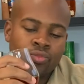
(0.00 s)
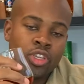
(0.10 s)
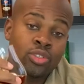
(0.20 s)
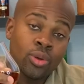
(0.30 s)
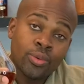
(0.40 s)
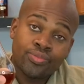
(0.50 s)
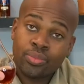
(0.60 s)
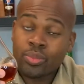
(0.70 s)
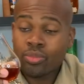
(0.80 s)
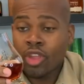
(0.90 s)
So
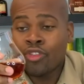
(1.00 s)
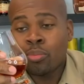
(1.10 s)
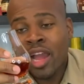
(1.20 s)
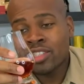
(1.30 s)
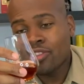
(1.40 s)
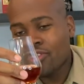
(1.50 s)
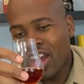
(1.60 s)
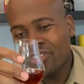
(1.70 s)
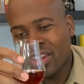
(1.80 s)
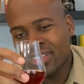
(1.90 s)
if you buy this on
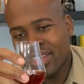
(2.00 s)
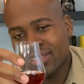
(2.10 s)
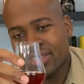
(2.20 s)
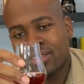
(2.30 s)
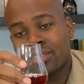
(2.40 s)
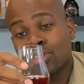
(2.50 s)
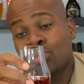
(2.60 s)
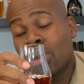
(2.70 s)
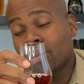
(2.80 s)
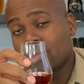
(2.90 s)
Flaviar, it's like
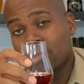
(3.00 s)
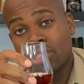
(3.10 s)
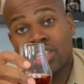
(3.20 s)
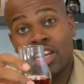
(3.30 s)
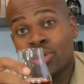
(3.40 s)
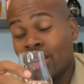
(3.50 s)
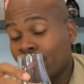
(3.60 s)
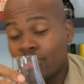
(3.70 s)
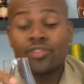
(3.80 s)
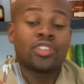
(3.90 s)
$66. They charge you like
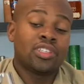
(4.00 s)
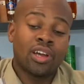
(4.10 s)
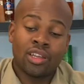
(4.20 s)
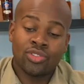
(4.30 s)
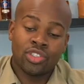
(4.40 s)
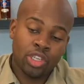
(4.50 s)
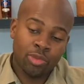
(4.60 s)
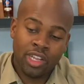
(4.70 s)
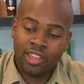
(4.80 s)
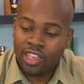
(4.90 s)
$15 for
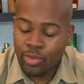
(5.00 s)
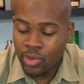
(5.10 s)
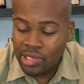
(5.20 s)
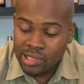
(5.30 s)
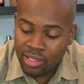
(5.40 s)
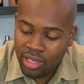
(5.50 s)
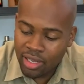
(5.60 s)
shipping, I think it was.